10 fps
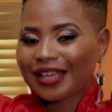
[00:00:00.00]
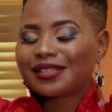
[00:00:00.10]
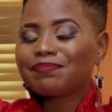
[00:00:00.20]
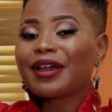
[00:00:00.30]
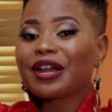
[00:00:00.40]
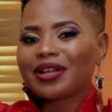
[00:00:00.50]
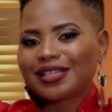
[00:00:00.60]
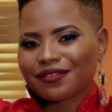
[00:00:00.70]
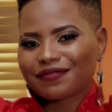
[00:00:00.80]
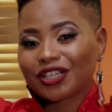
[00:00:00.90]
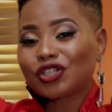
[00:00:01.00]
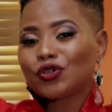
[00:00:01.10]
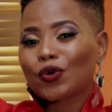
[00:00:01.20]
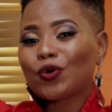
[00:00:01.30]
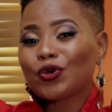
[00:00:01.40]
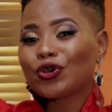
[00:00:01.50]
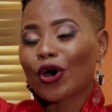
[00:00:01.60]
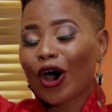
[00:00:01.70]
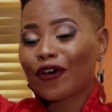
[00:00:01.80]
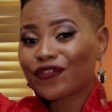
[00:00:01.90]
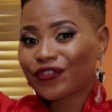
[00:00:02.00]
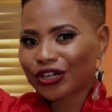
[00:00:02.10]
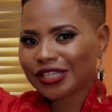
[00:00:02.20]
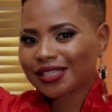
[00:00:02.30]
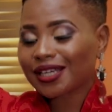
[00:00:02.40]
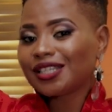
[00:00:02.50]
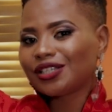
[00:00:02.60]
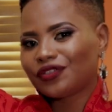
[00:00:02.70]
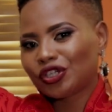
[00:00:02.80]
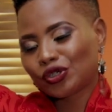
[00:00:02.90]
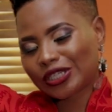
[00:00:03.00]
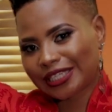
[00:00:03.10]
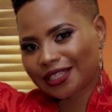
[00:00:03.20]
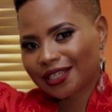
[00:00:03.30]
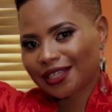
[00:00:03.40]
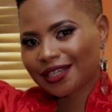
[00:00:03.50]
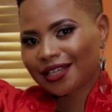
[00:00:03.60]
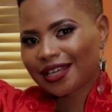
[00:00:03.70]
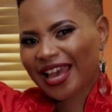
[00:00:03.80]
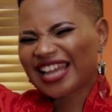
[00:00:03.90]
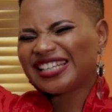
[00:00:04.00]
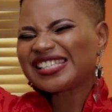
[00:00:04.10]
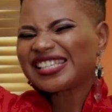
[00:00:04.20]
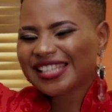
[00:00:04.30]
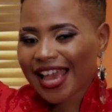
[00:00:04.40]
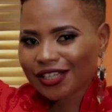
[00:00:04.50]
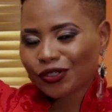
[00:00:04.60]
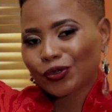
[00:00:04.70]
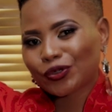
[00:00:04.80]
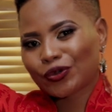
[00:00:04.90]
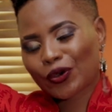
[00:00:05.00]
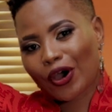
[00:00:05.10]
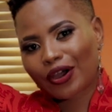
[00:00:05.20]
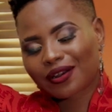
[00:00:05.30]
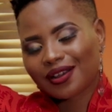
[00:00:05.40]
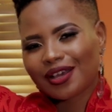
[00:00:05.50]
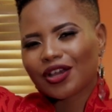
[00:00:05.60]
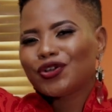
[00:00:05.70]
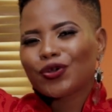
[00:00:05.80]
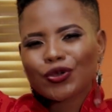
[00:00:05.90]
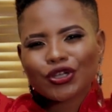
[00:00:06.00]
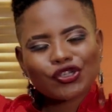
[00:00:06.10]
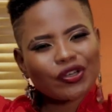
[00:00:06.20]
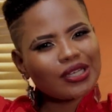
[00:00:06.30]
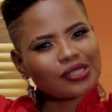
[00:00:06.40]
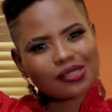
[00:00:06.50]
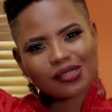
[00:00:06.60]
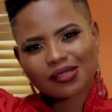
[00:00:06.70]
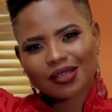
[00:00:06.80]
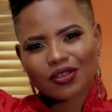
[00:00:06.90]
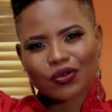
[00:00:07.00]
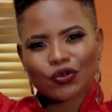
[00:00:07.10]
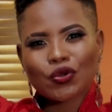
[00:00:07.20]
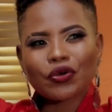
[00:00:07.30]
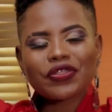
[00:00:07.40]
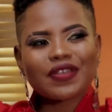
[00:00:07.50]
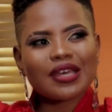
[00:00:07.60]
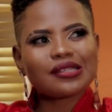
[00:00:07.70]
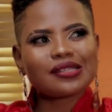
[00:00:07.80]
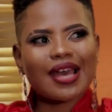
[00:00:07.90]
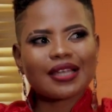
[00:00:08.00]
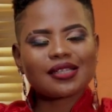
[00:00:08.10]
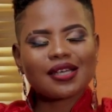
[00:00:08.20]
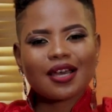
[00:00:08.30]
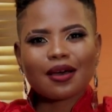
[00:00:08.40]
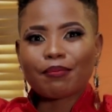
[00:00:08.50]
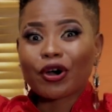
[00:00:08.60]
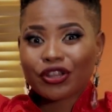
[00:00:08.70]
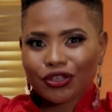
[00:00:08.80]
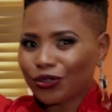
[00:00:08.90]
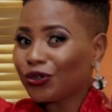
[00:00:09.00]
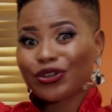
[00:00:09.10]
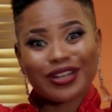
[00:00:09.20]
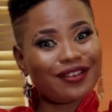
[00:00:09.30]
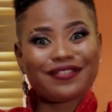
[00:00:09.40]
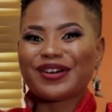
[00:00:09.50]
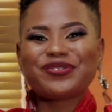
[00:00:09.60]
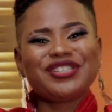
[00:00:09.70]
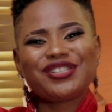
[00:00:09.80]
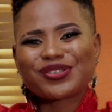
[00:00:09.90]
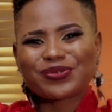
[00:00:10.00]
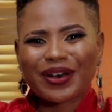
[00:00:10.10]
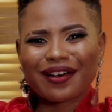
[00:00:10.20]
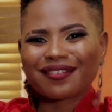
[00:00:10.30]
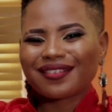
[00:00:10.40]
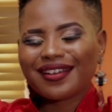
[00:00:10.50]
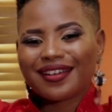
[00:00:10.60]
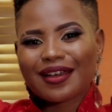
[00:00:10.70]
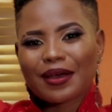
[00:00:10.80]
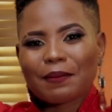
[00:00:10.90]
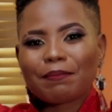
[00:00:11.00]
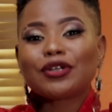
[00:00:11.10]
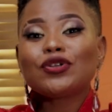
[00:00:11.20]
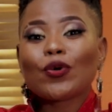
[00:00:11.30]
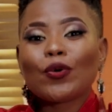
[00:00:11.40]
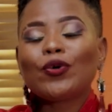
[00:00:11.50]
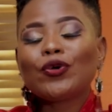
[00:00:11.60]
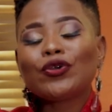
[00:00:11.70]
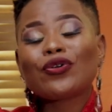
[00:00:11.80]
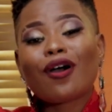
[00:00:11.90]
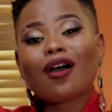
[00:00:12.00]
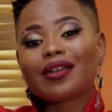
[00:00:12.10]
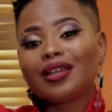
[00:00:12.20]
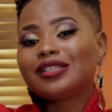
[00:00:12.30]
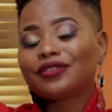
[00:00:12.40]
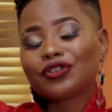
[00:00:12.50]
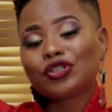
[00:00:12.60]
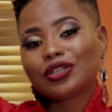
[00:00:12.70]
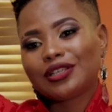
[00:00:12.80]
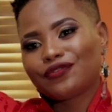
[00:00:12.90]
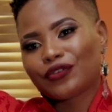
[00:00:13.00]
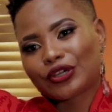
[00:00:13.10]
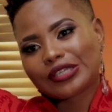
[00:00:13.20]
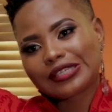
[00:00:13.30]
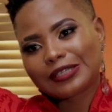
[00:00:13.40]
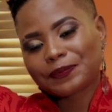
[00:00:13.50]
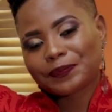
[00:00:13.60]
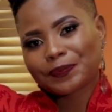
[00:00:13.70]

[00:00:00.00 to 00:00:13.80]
It's imperative that you know who you are first individually understand who you are know your triggers you know know things that bother you know your love languages as well but know who you are individually first